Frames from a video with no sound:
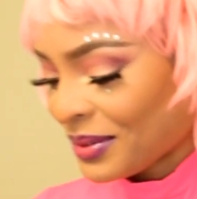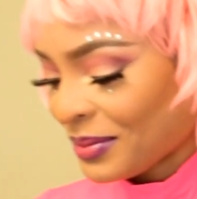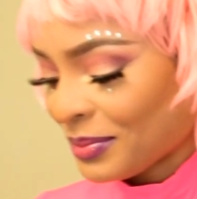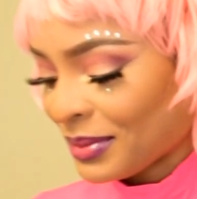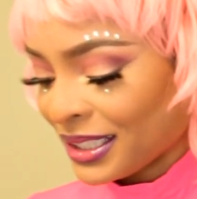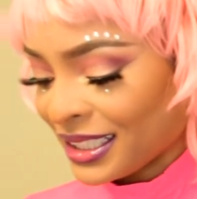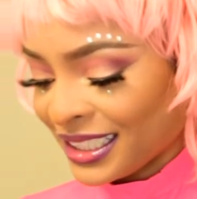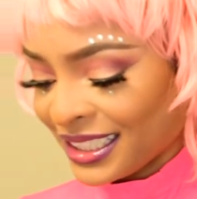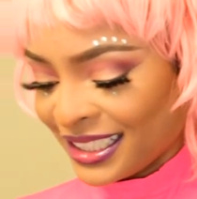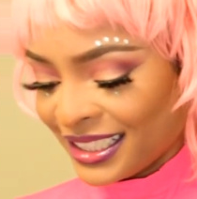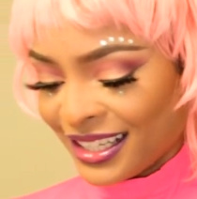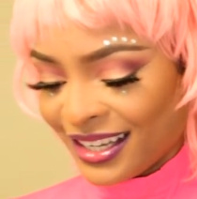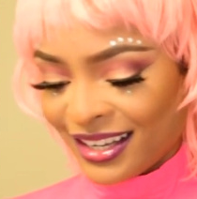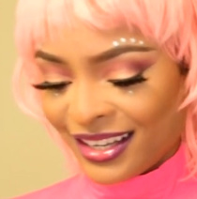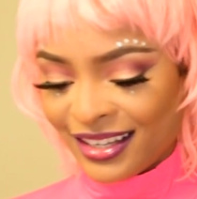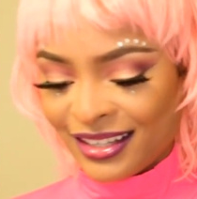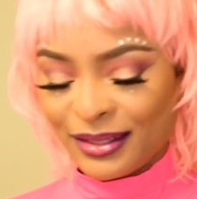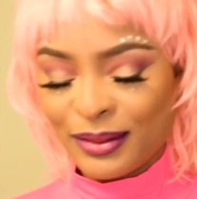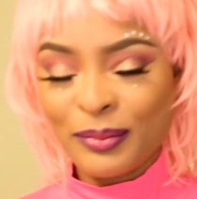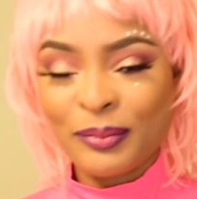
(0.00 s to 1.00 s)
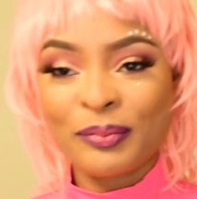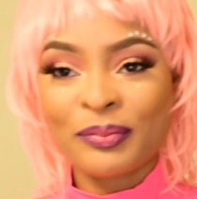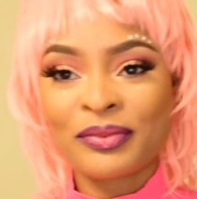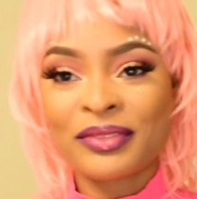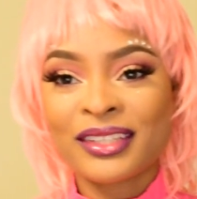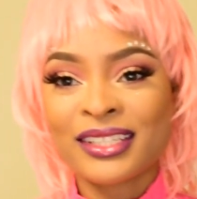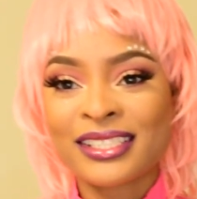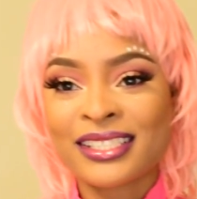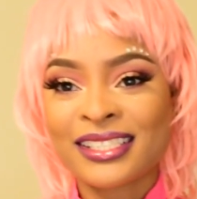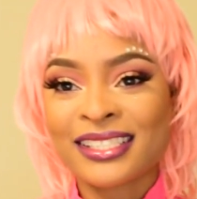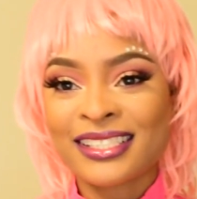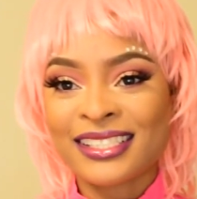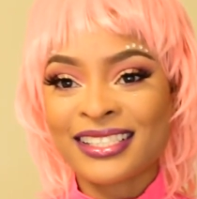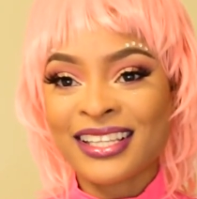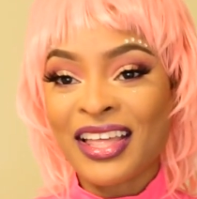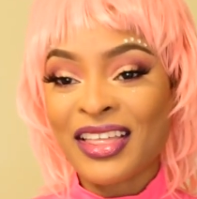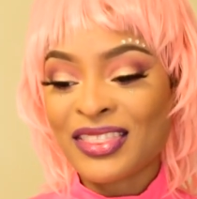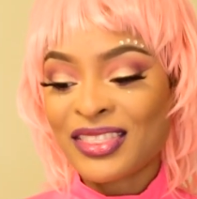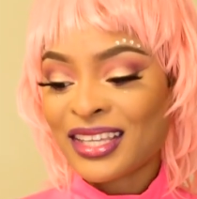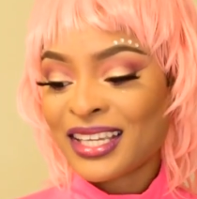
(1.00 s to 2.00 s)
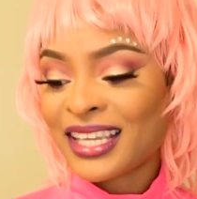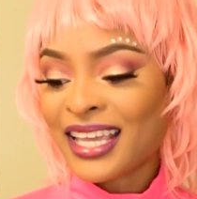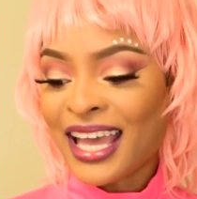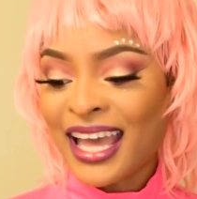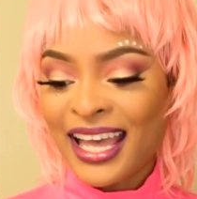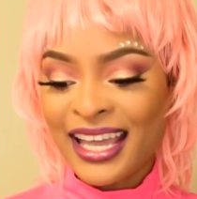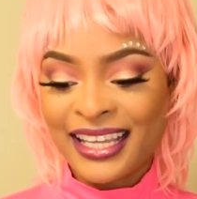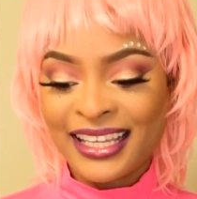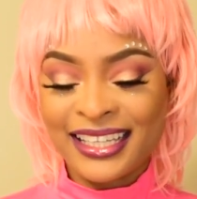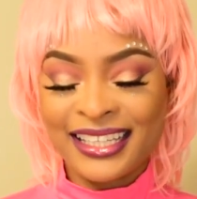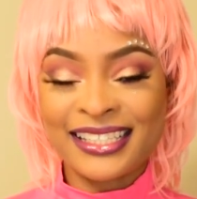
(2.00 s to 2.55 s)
But look, y'all. This is the gag.